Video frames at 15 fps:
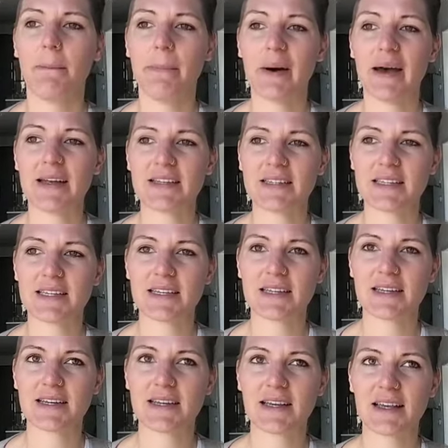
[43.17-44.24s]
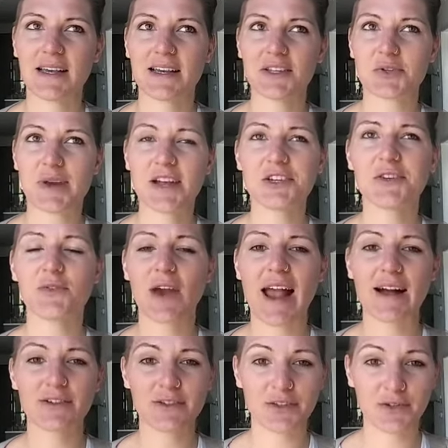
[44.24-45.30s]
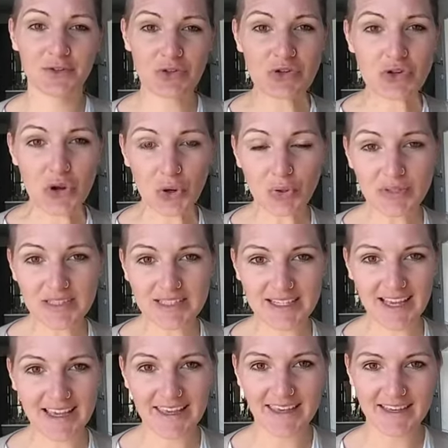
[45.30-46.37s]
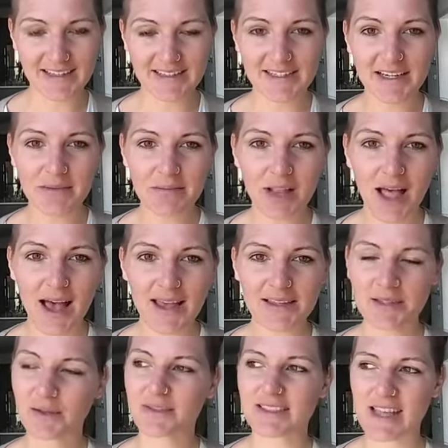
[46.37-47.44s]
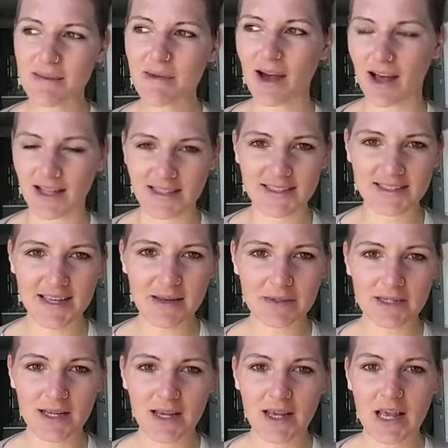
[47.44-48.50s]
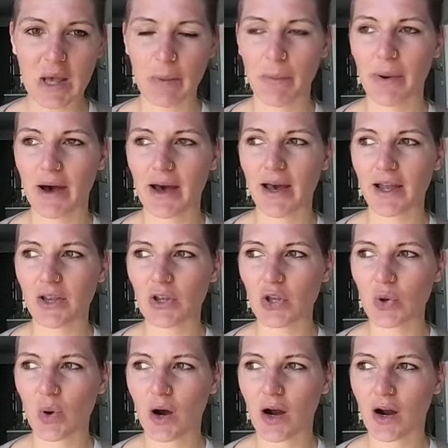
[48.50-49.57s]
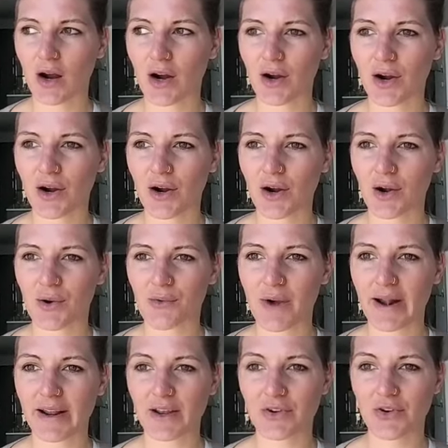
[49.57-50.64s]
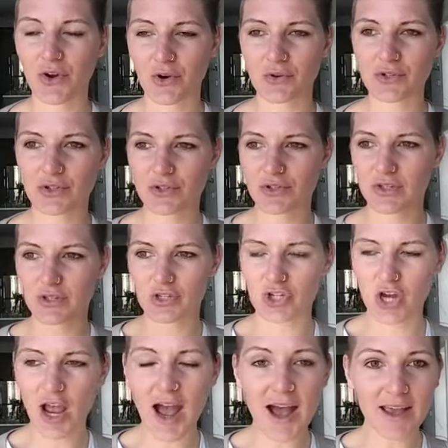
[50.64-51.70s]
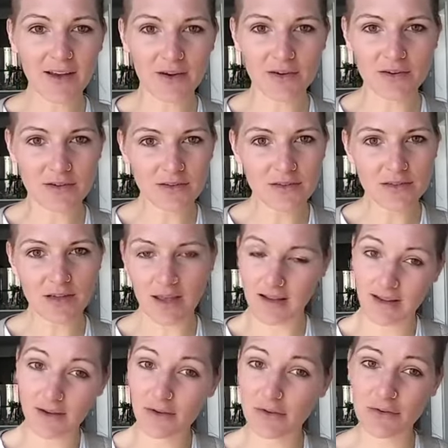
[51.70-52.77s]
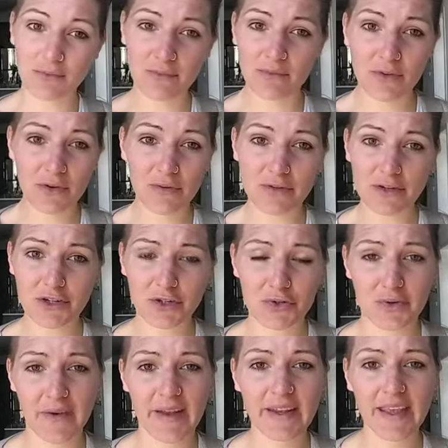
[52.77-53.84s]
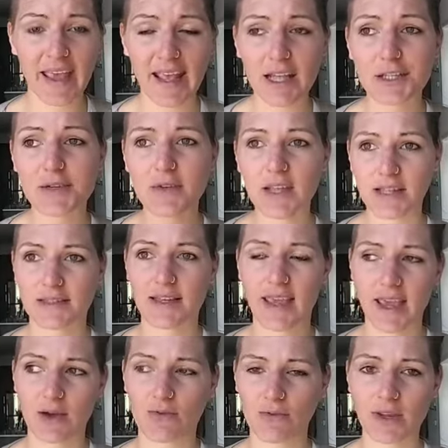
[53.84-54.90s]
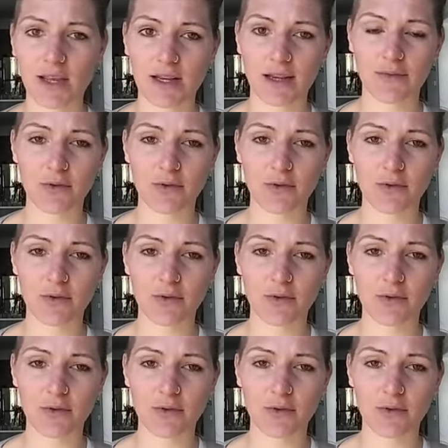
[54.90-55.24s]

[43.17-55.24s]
But a strategy for how to use notes to get kids to comply. So, same concept, but you are writing a note to the child, and you can do it for children of any age, even kids that can't read.